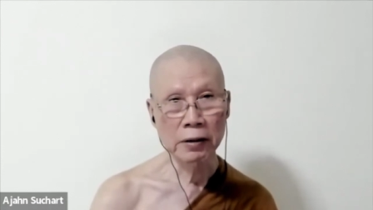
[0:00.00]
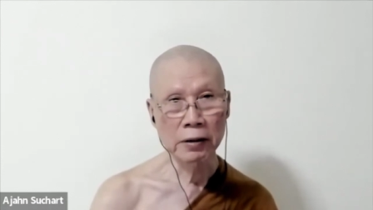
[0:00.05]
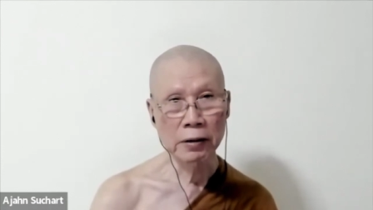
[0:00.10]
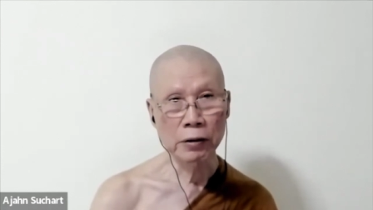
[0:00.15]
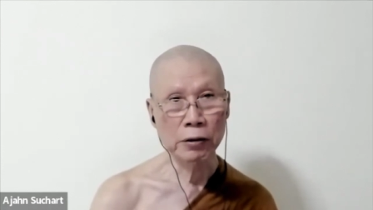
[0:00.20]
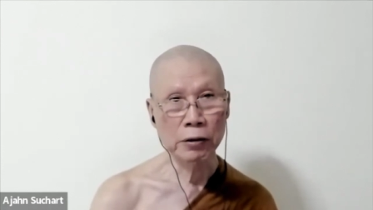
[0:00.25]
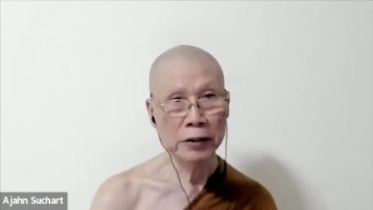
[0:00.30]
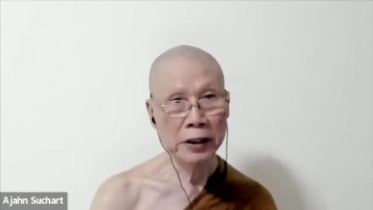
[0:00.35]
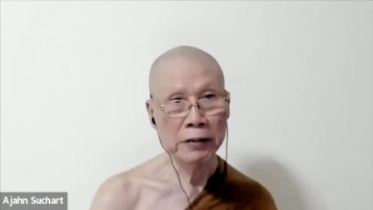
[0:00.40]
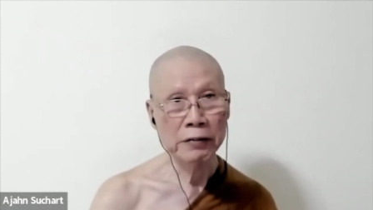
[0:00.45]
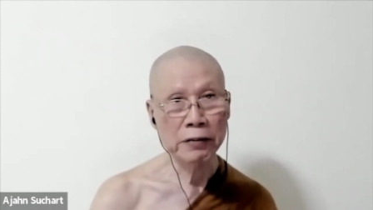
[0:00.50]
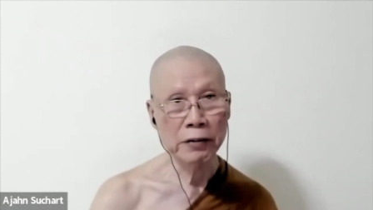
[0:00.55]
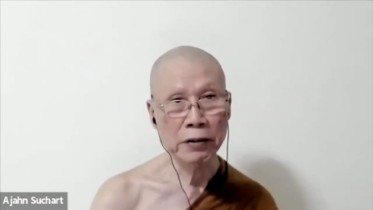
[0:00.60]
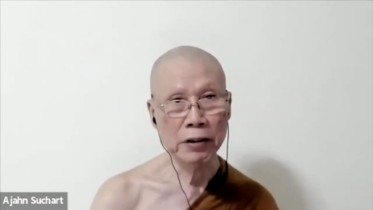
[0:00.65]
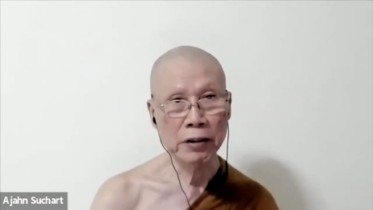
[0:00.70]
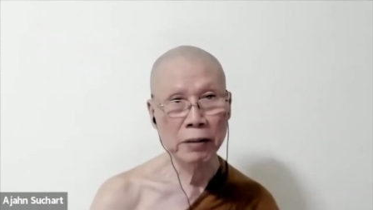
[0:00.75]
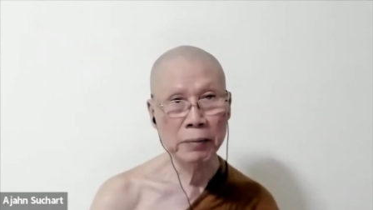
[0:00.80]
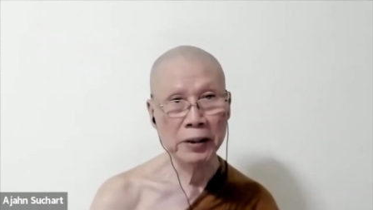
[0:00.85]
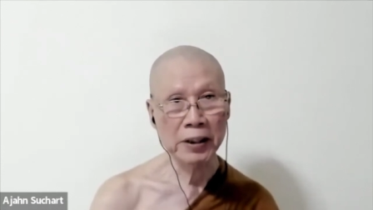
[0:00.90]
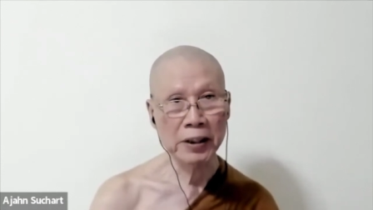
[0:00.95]
looking
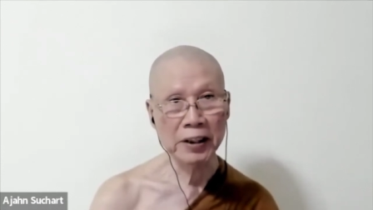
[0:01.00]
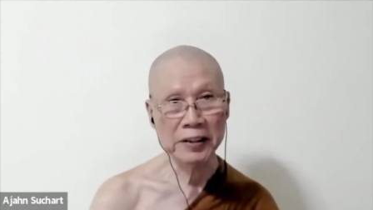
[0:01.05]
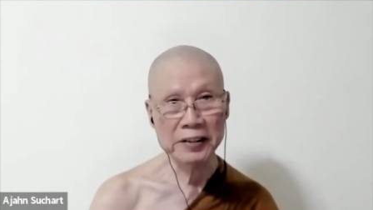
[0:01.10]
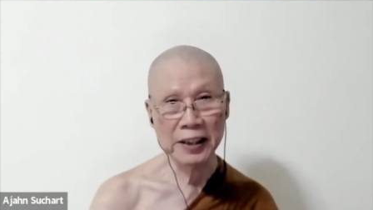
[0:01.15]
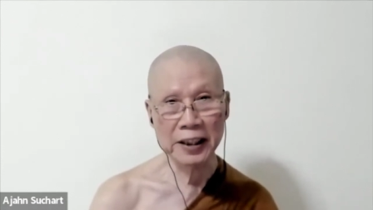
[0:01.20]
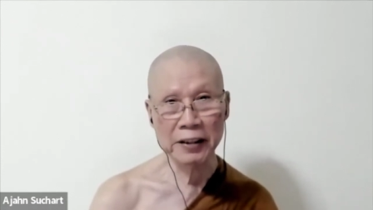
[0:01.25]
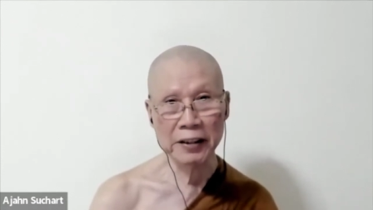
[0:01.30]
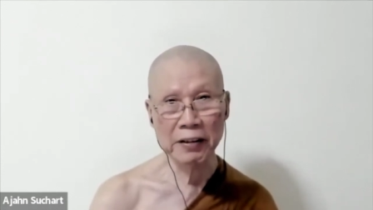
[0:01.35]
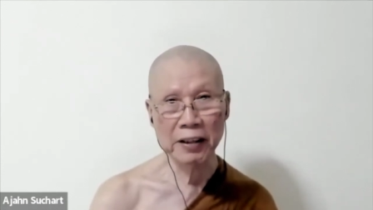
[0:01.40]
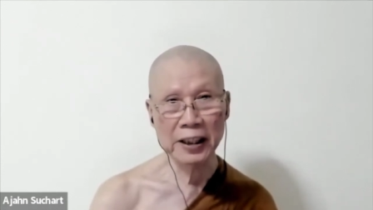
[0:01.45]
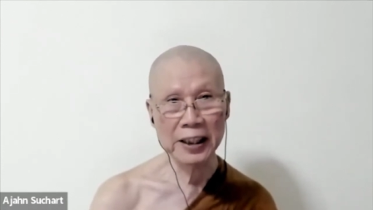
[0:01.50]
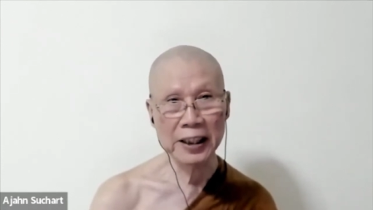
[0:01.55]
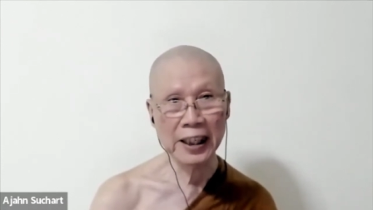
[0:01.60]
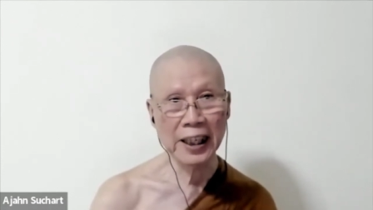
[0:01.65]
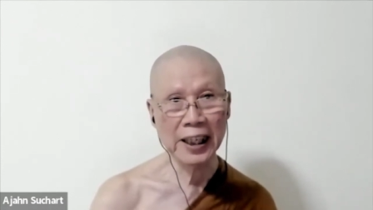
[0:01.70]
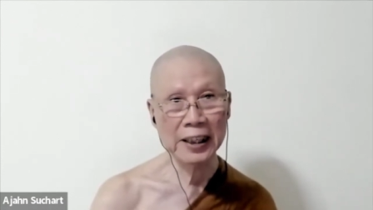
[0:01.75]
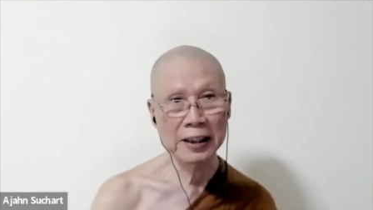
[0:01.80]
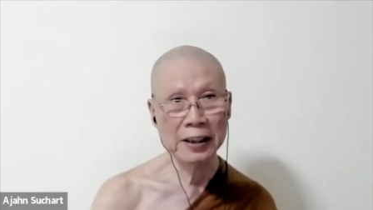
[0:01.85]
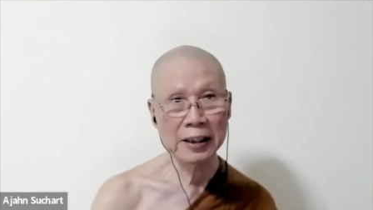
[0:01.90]
for because I thought I had